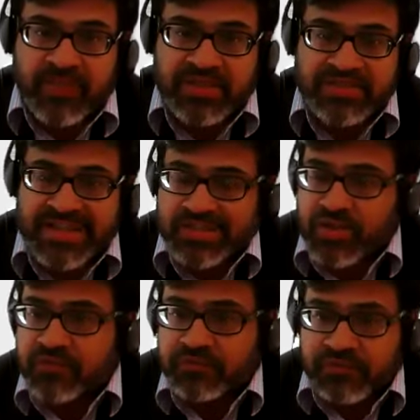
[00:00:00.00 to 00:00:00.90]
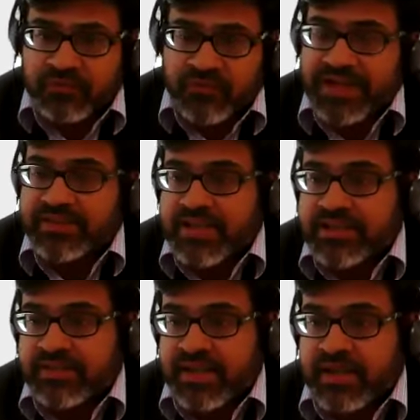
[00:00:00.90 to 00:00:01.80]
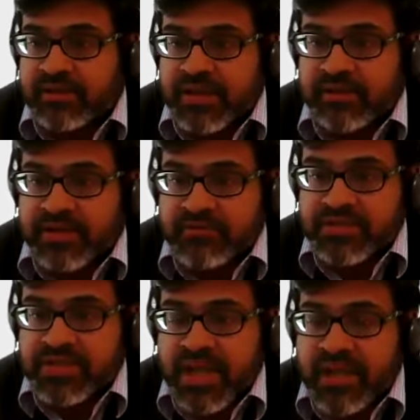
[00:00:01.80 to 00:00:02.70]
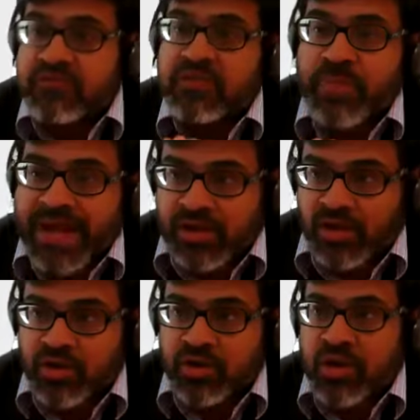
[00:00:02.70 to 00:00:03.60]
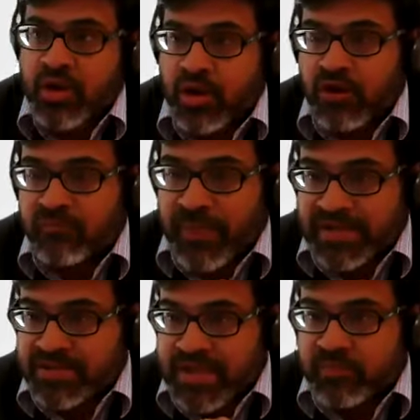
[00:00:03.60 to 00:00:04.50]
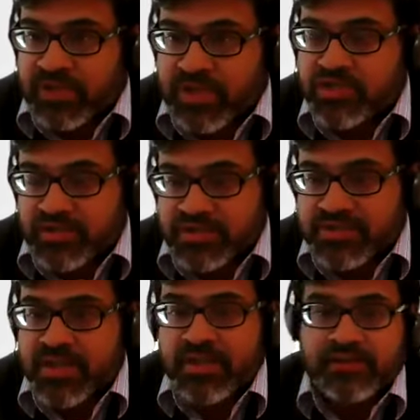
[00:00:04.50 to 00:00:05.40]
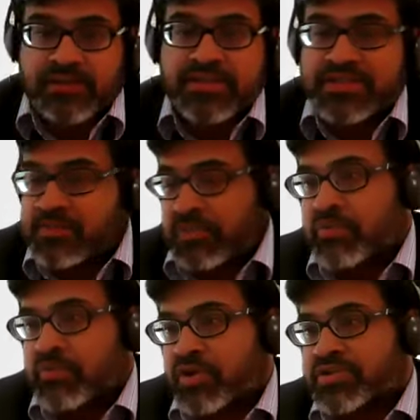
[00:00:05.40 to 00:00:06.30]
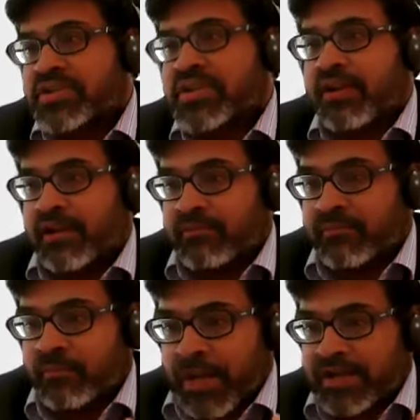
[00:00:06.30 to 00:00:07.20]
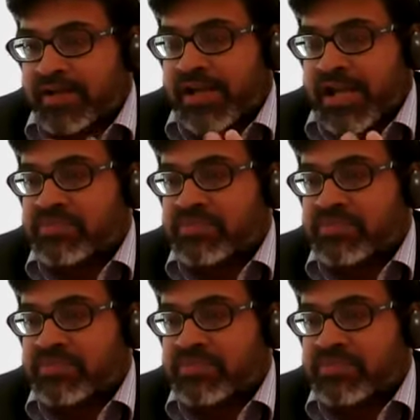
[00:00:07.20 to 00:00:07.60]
is that of the fact that there is a heavy backlog of patent applications. This is simply because patent